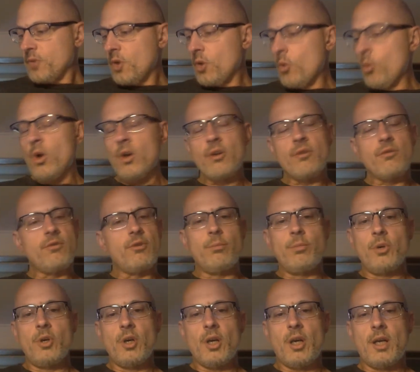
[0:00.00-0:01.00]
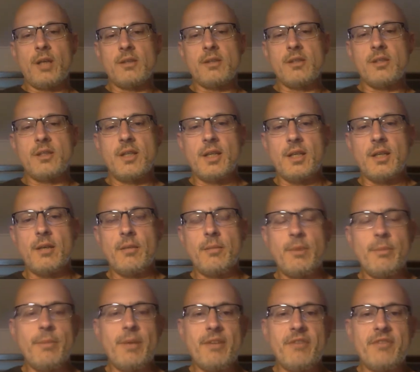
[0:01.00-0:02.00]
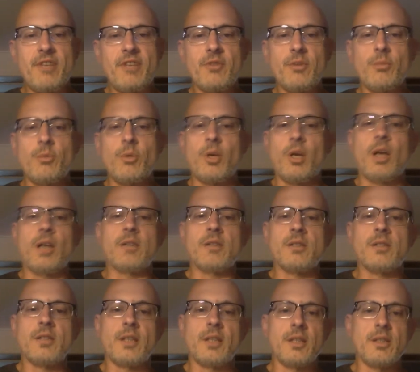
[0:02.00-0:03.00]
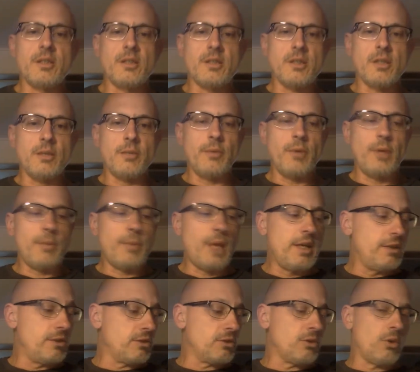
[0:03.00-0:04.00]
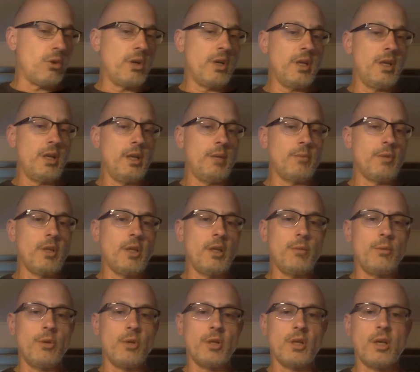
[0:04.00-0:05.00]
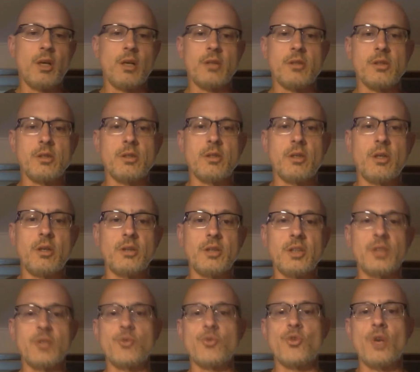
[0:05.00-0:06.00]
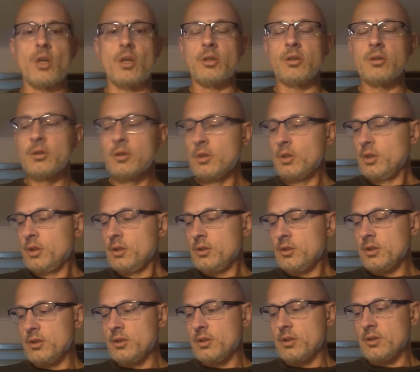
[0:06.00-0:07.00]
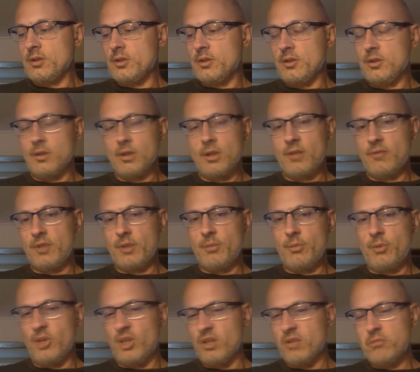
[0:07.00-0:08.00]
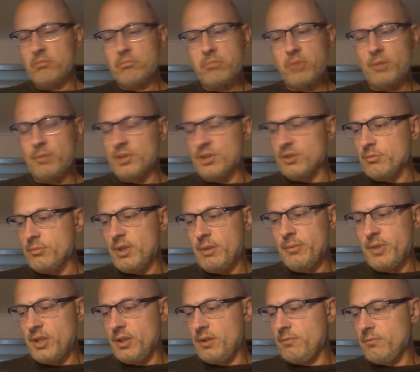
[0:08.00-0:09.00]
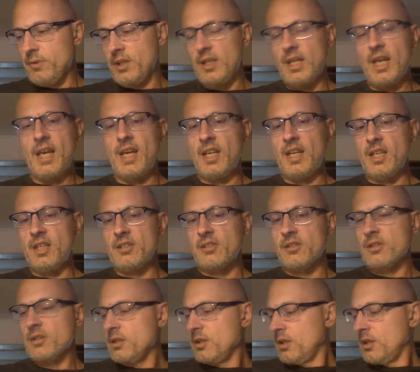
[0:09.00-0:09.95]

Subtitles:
Wonderful book on SNCC. I mean, my favorite book on SNCC is by a historian named Claiborne Carson called In Struggle. It's a lovely book, published maybe in the 80s.